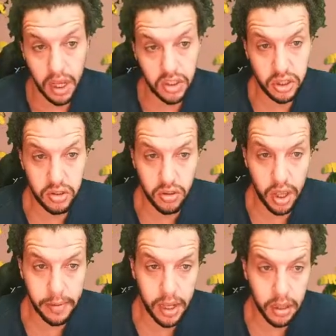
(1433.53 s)
Actually, it's
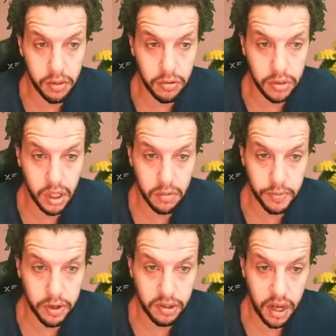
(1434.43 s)
not that bad. I thought it was going to
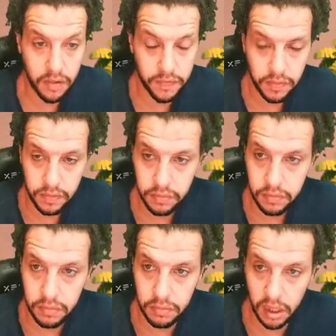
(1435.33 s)
be pretty tough.
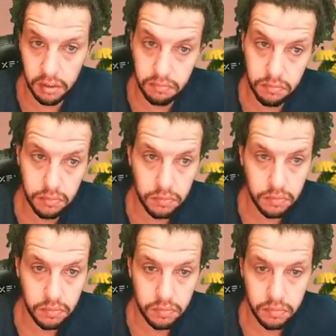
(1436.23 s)
But
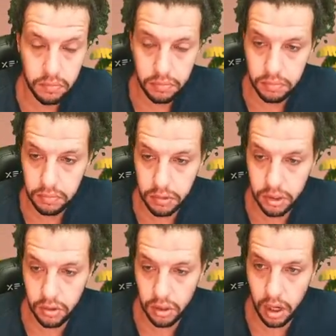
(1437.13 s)

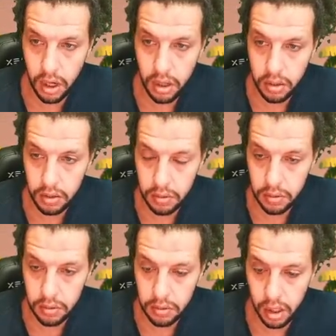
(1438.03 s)
it's not that hard.
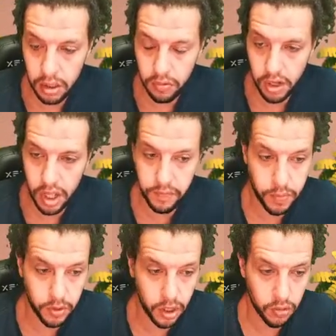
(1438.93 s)
I think we have
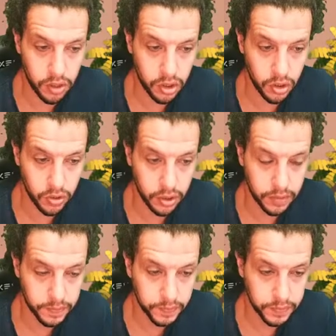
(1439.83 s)
people that know what they're doing.